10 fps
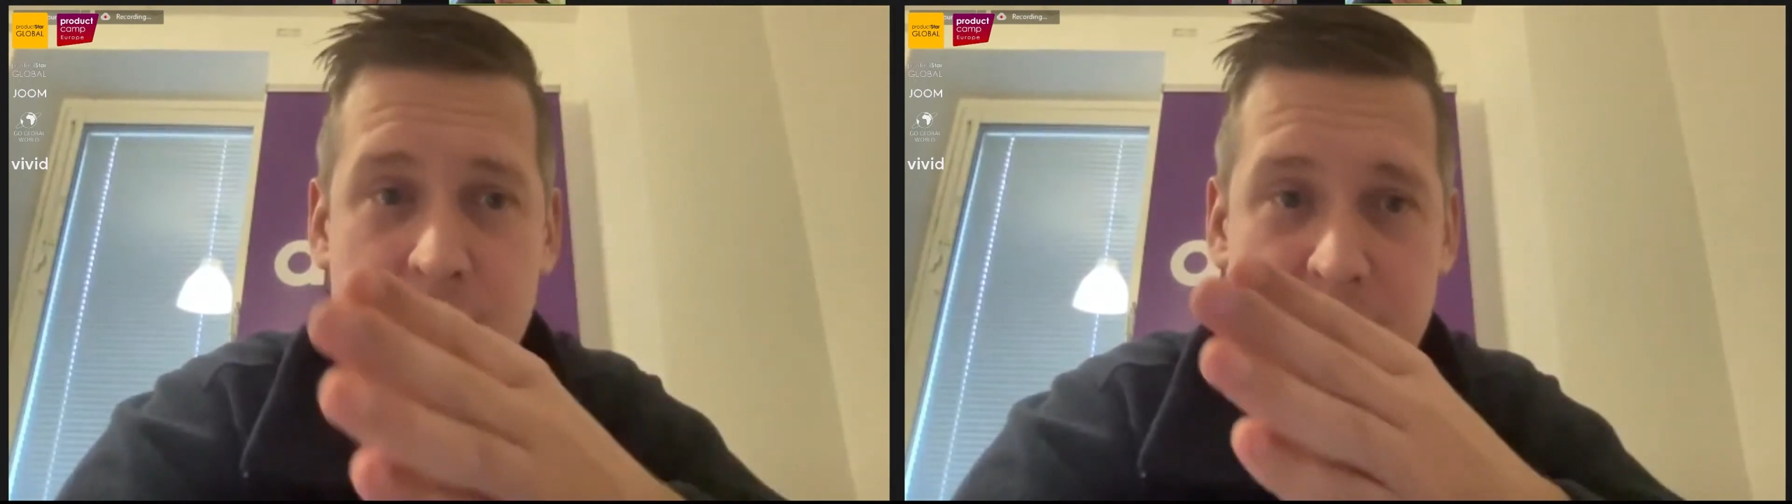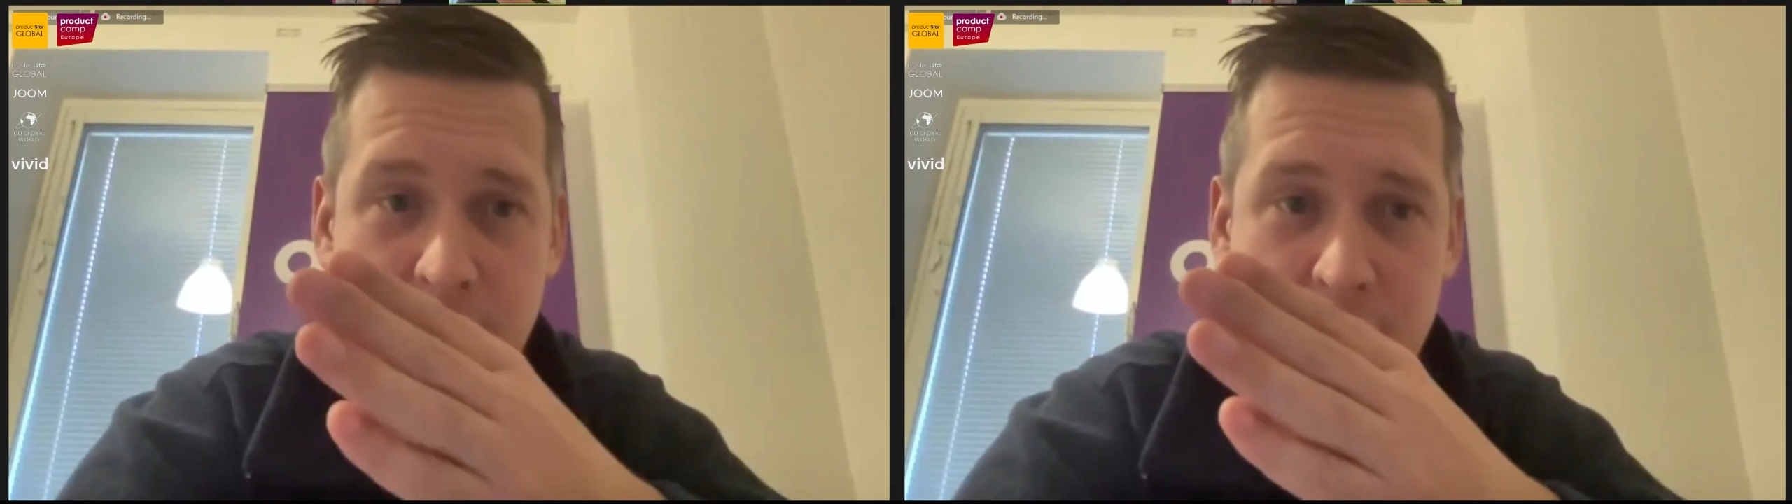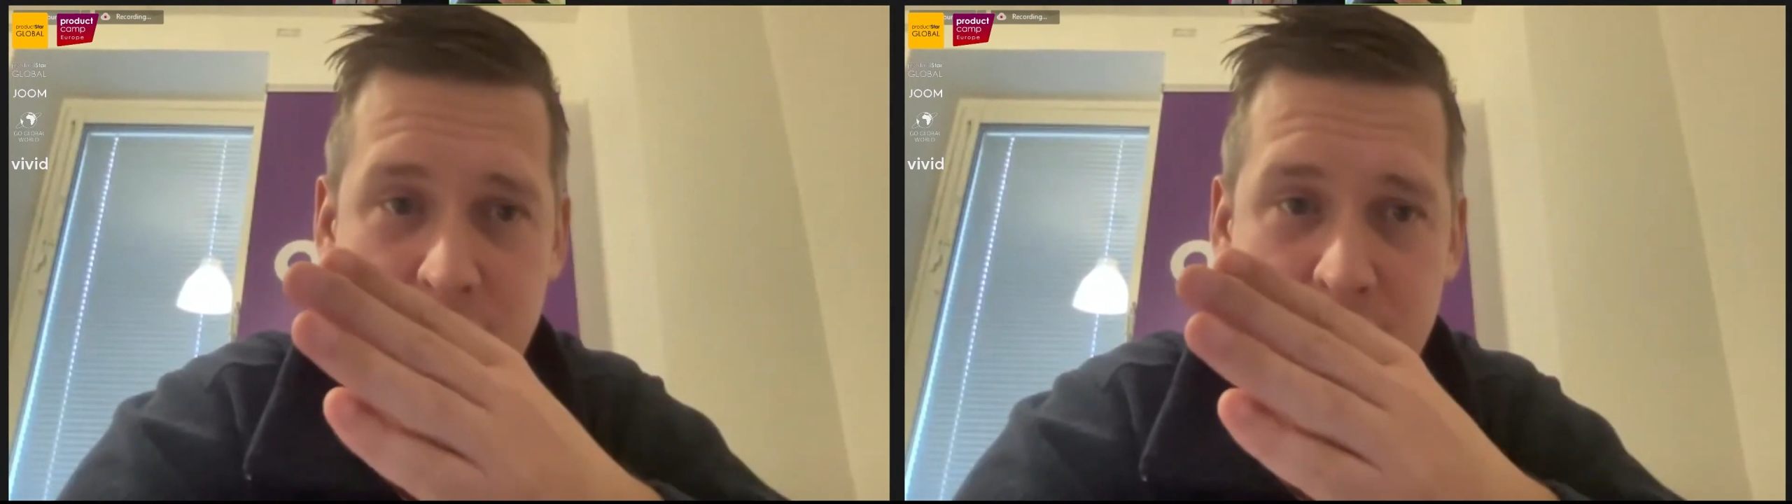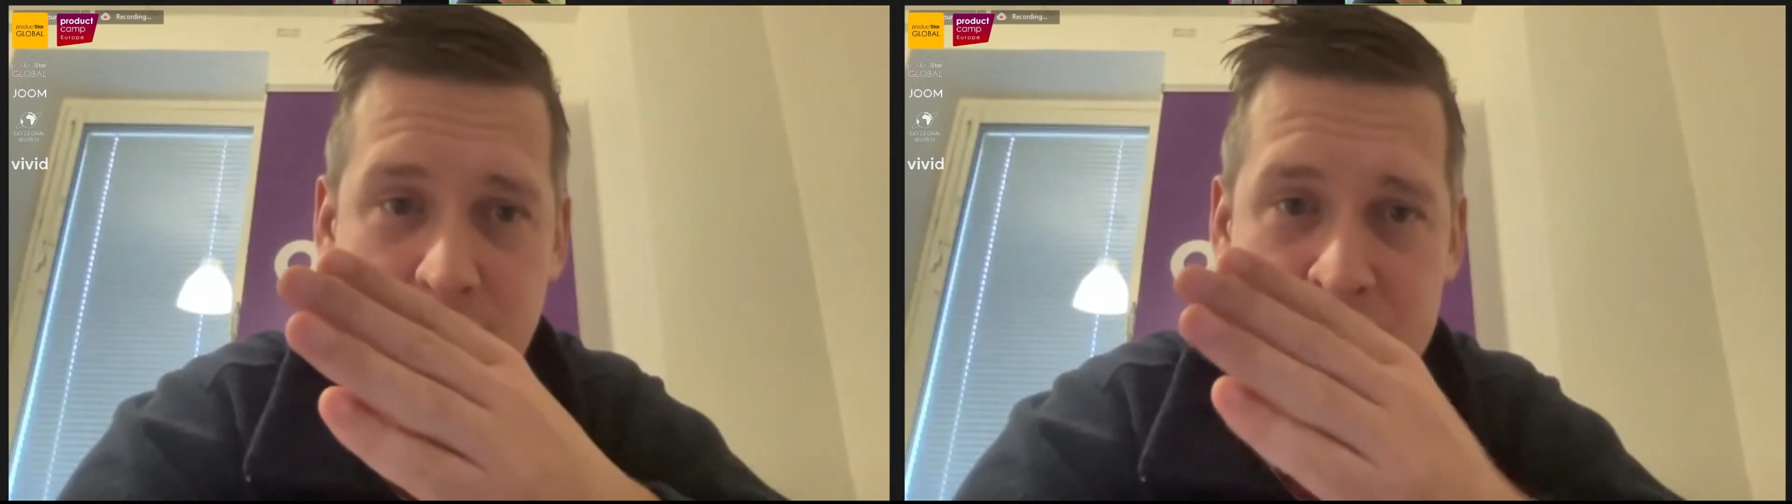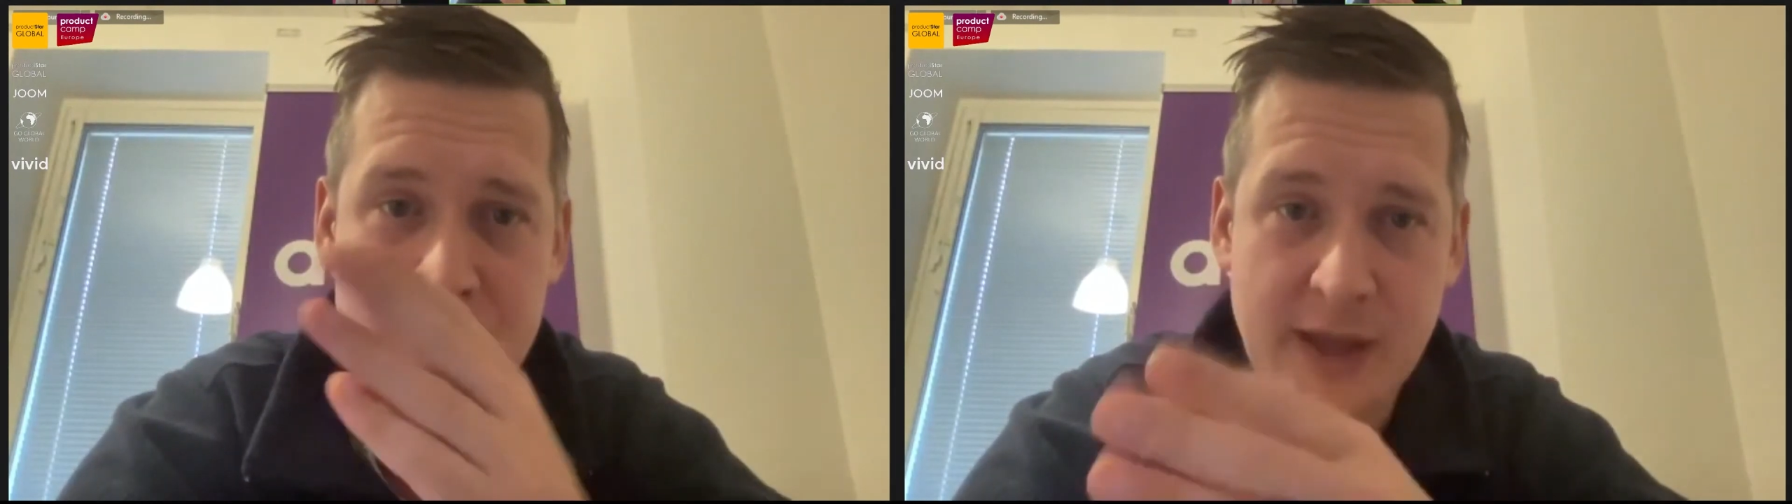and
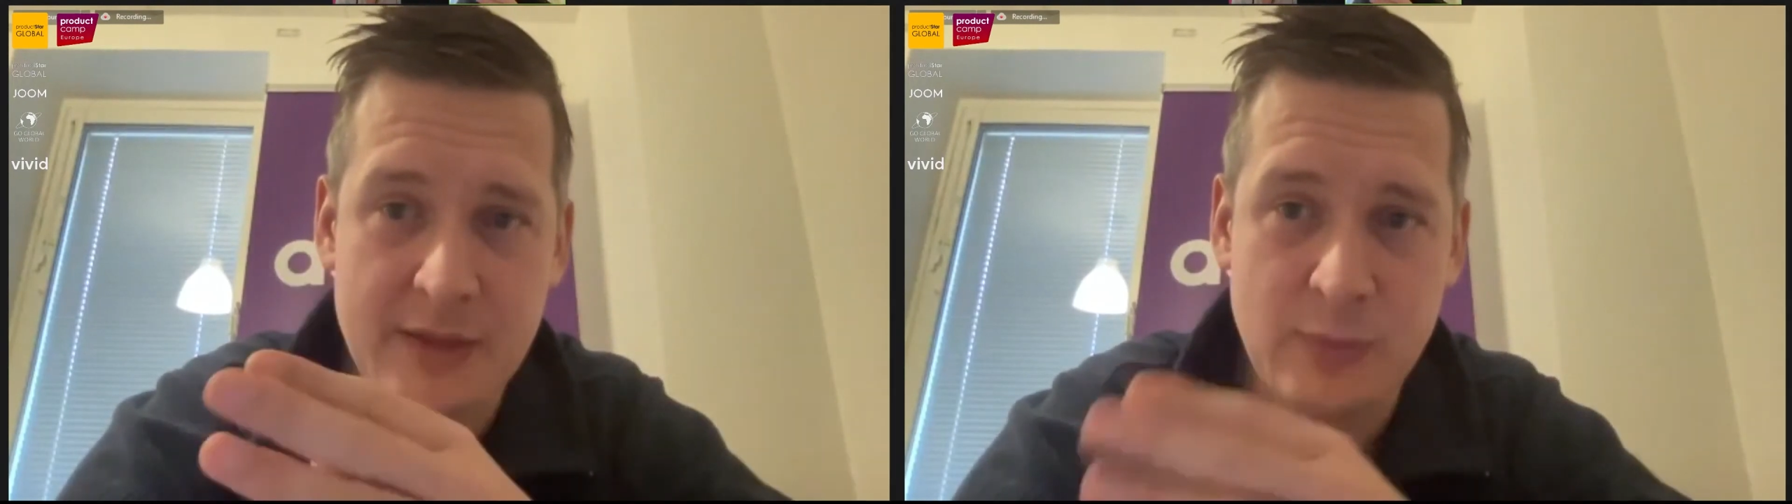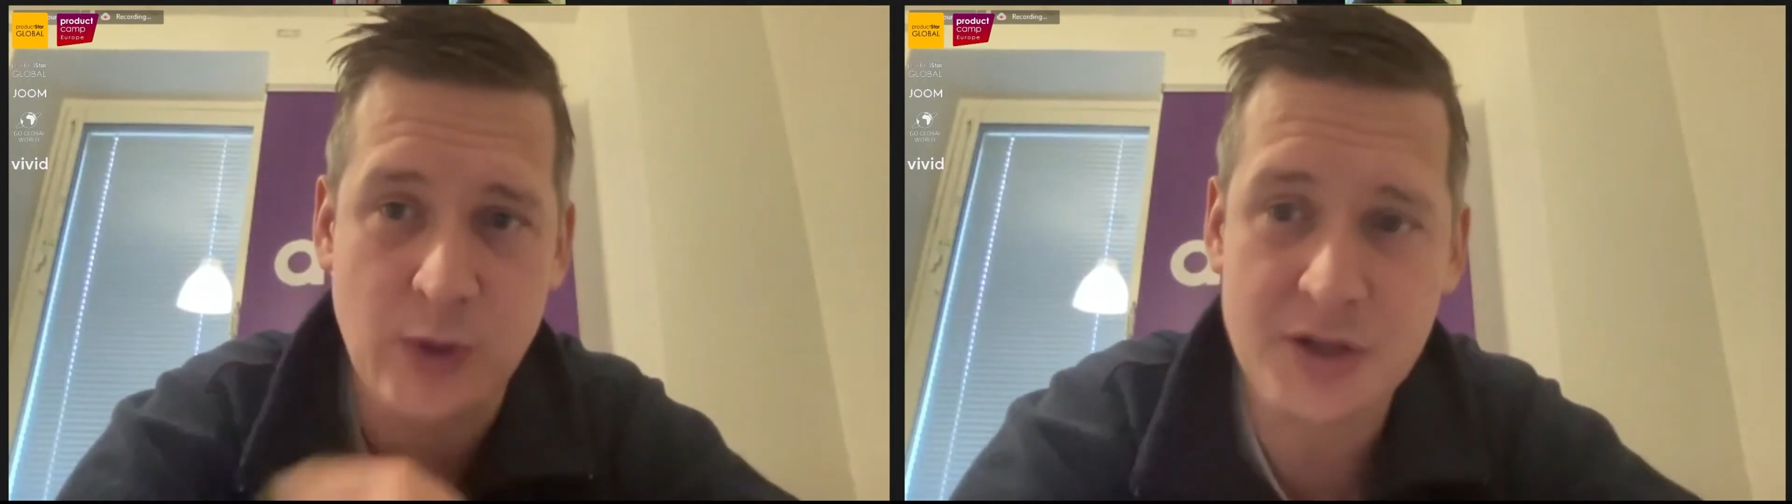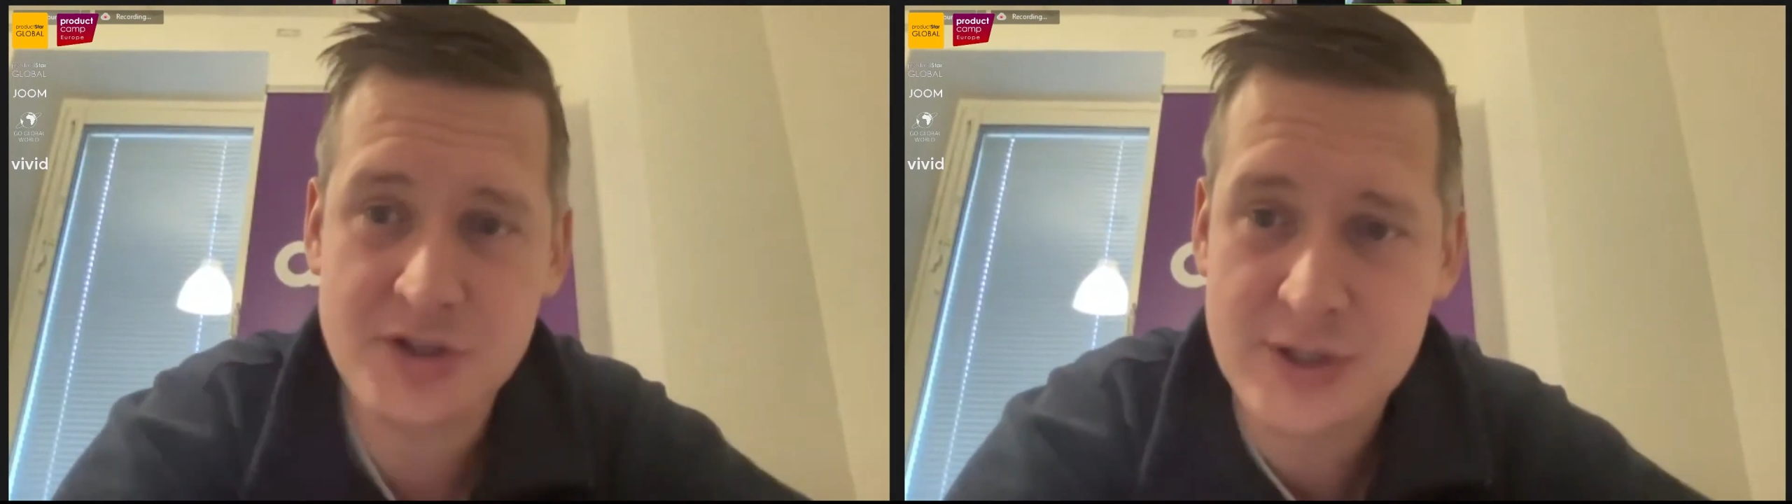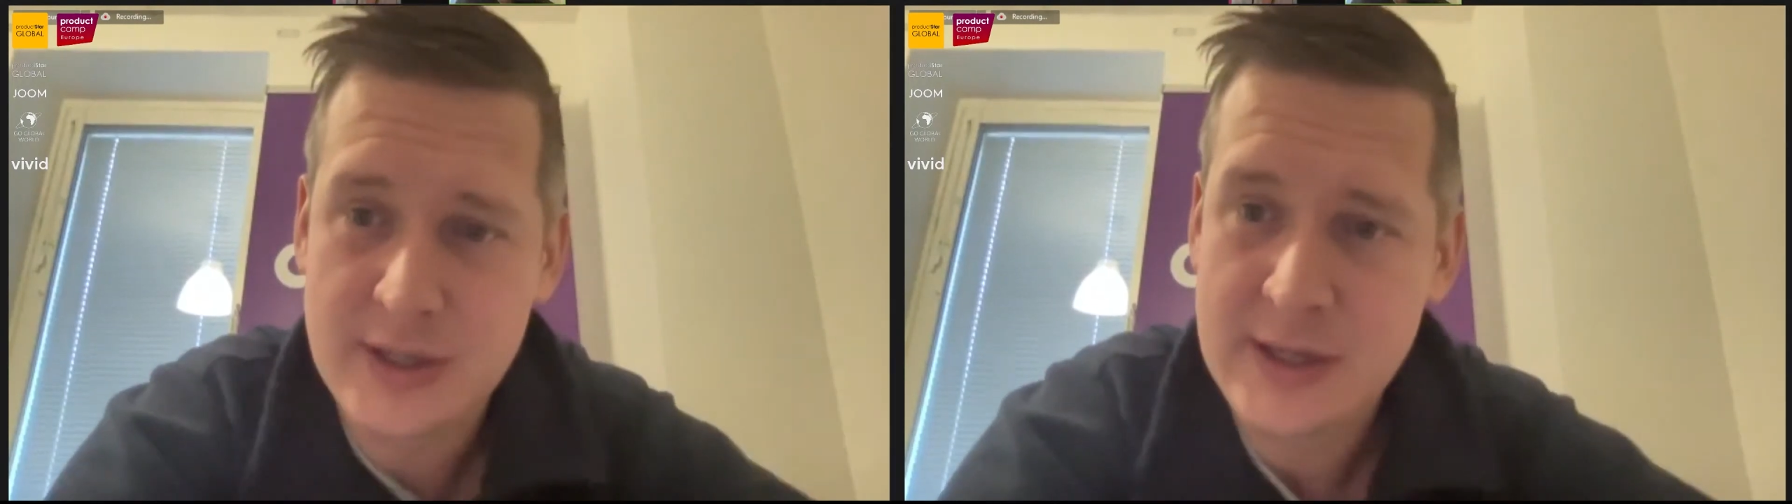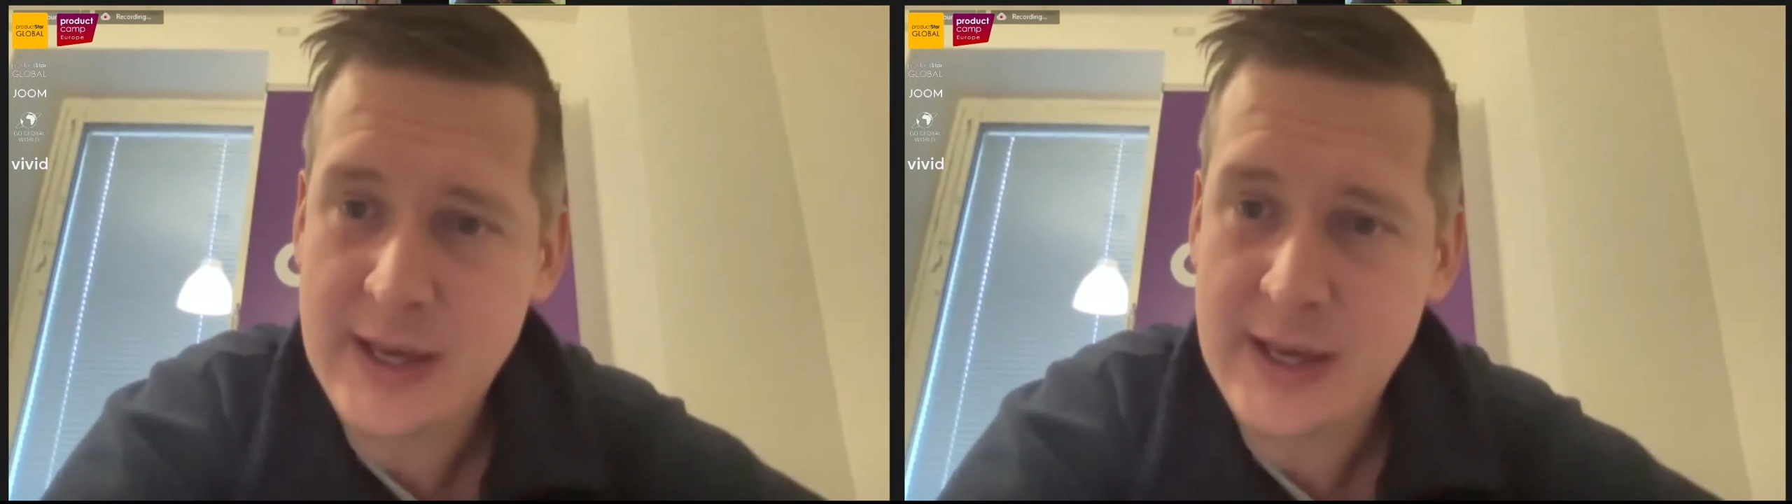the what.